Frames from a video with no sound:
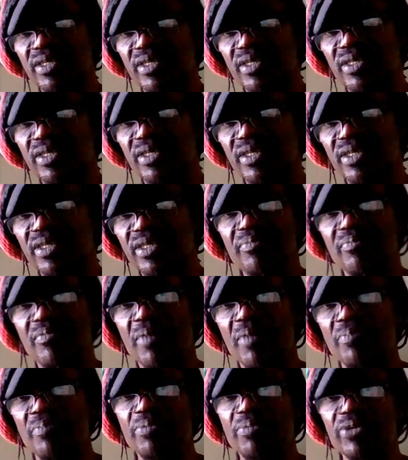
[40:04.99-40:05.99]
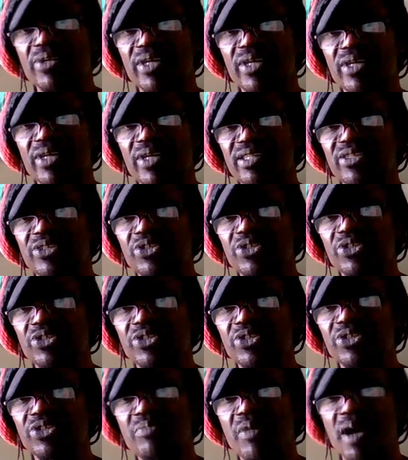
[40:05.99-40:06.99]
Okay. My people in New
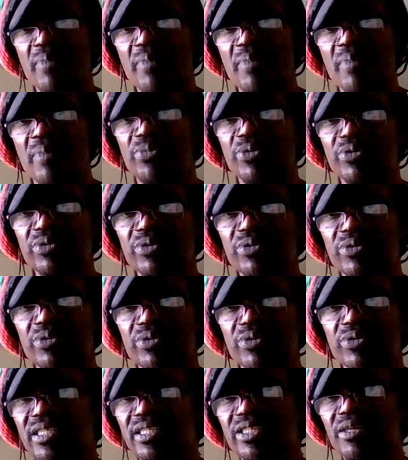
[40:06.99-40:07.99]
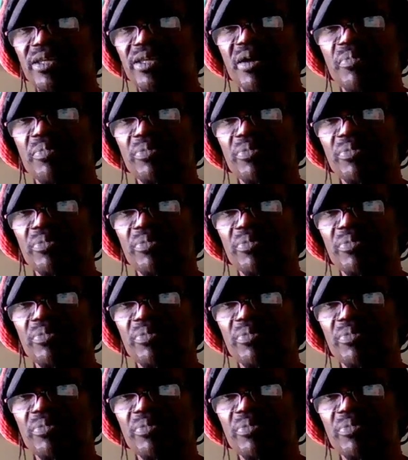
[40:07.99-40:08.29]
Jersey. My people, Dr.